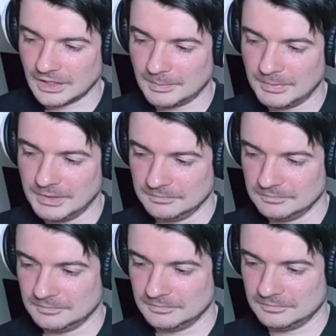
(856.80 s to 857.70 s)
mean,
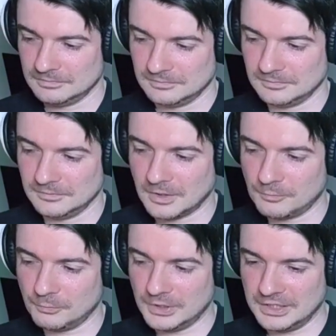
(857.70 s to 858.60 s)
no
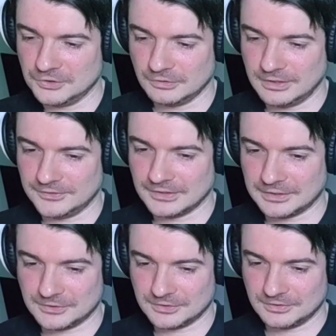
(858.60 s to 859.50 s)
really injuries,
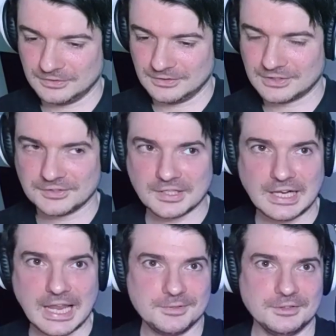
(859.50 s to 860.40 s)
it's just
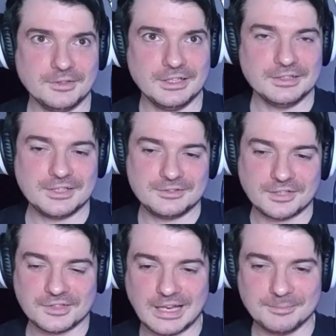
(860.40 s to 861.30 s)
clumsy, right? She's
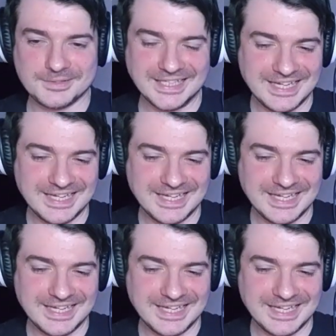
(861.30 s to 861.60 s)
just clumsy.